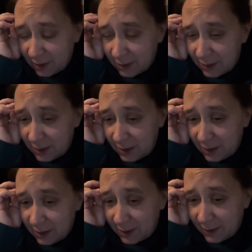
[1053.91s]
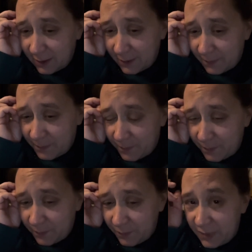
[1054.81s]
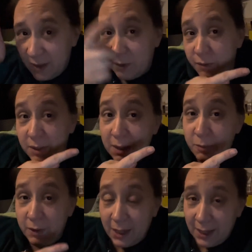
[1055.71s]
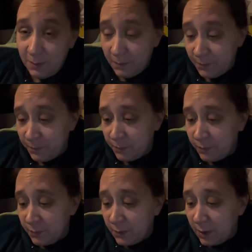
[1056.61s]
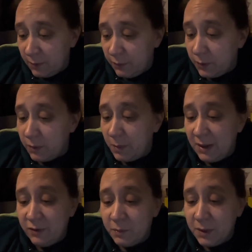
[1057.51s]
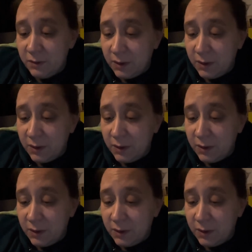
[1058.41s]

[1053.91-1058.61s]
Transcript: I think the other neighbor came for the basement.